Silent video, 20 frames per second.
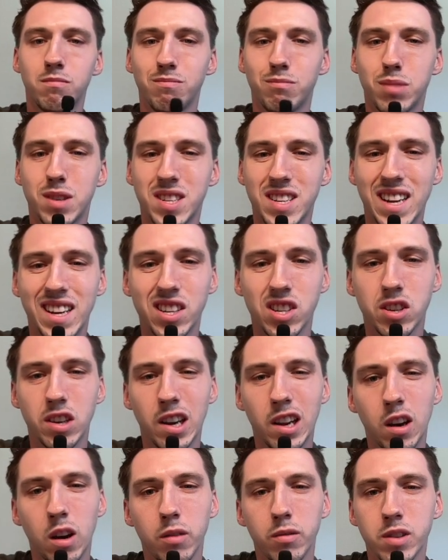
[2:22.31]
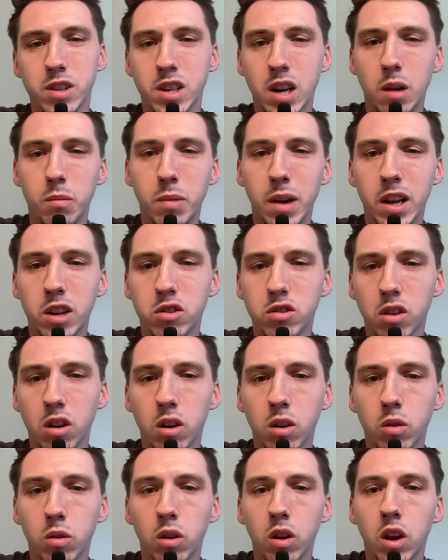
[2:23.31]
potentially over João
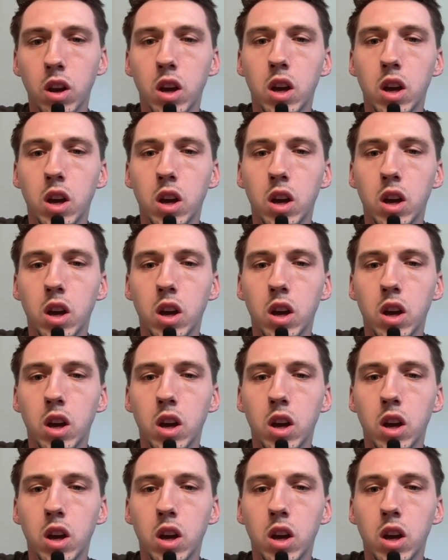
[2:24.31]
Pedro.